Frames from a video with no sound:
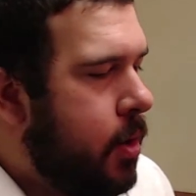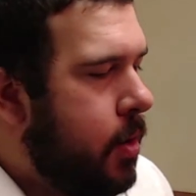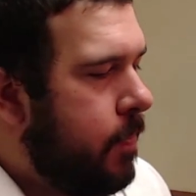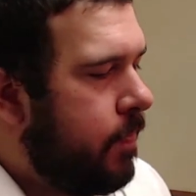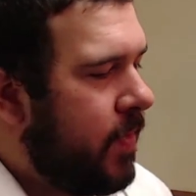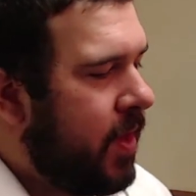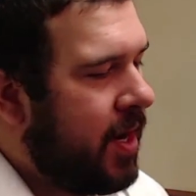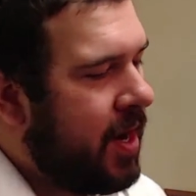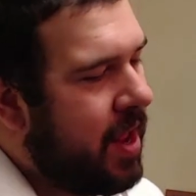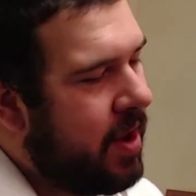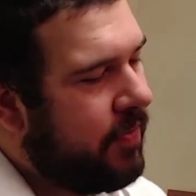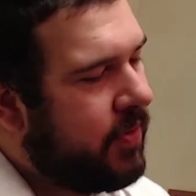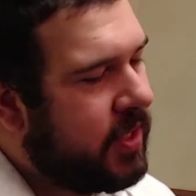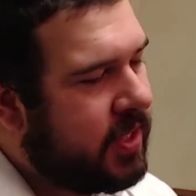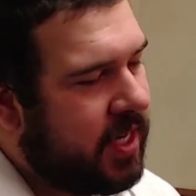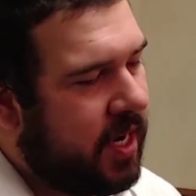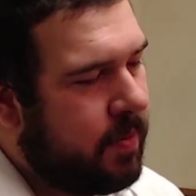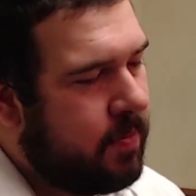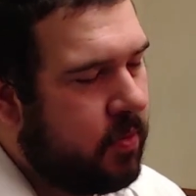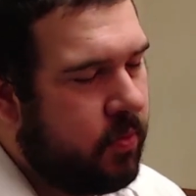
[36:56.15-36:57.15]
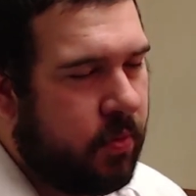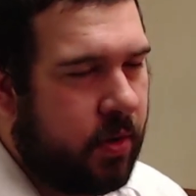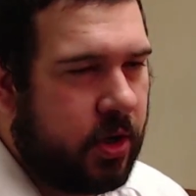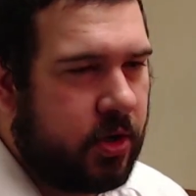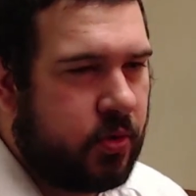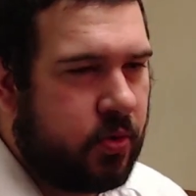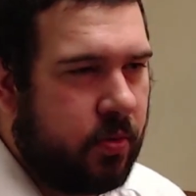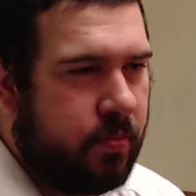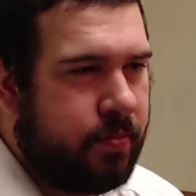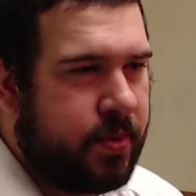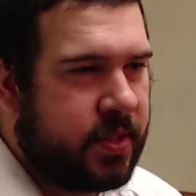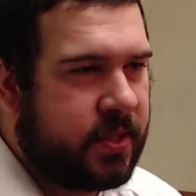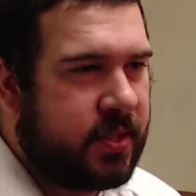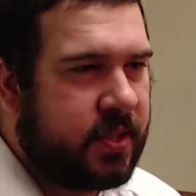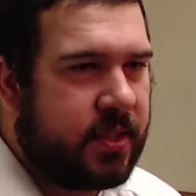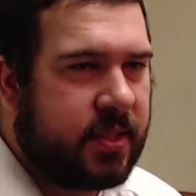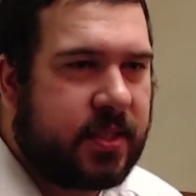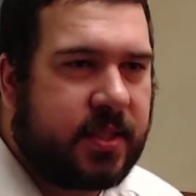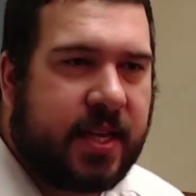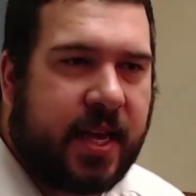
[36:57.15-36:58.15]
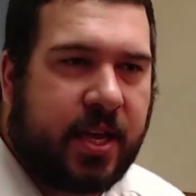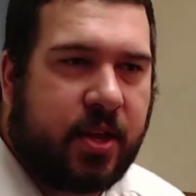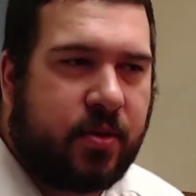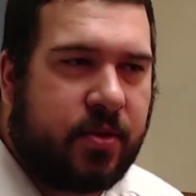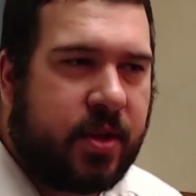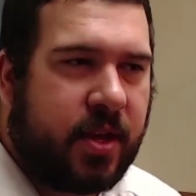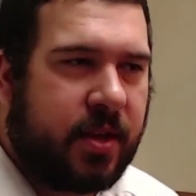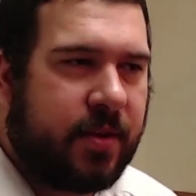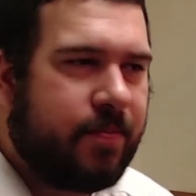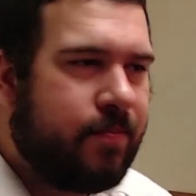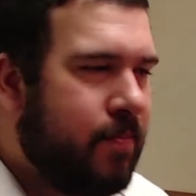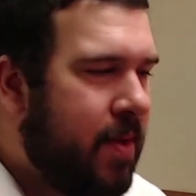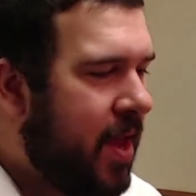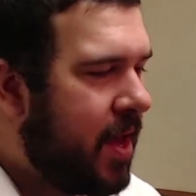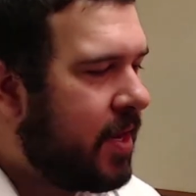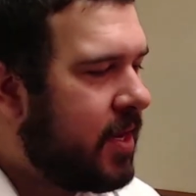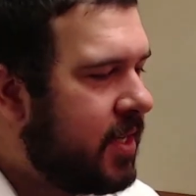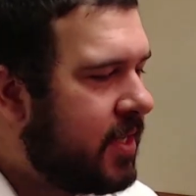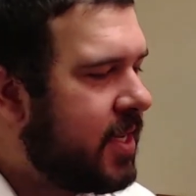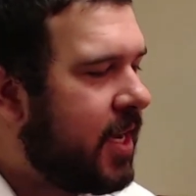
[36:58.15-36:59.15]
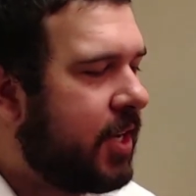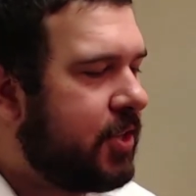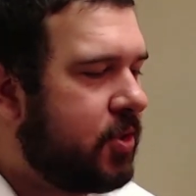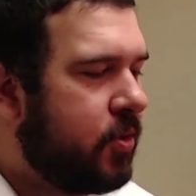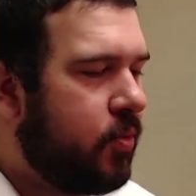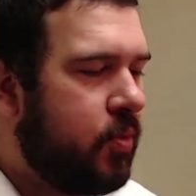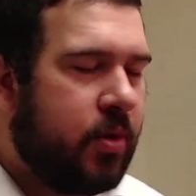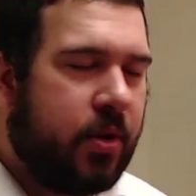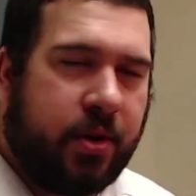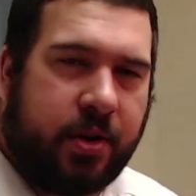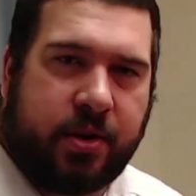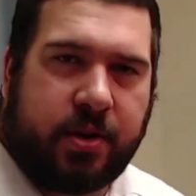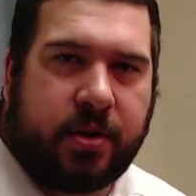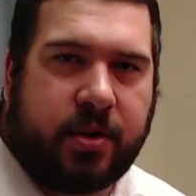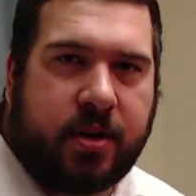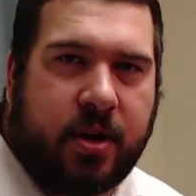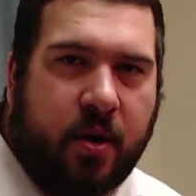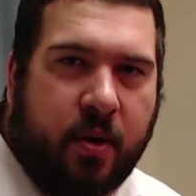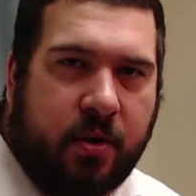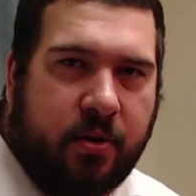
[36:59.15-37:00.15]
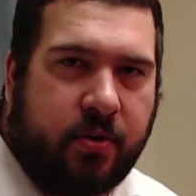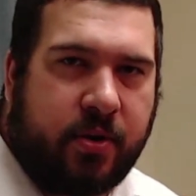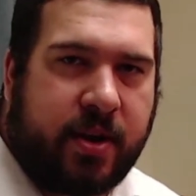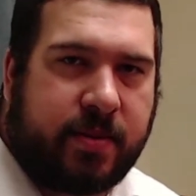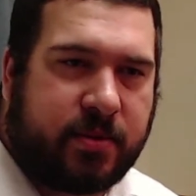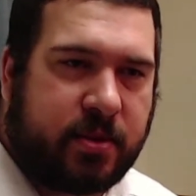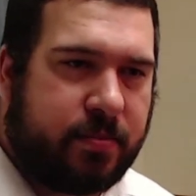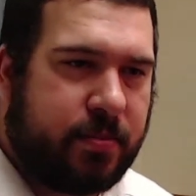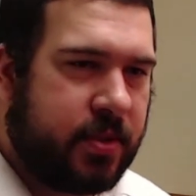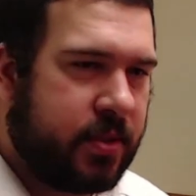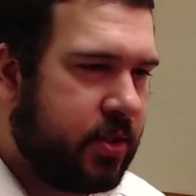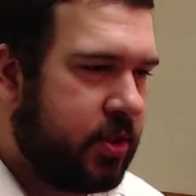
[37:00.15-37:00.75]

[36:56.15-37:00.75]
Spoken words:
And every time you run into a business that you think, man, these guys should really go on the New Hampshire Business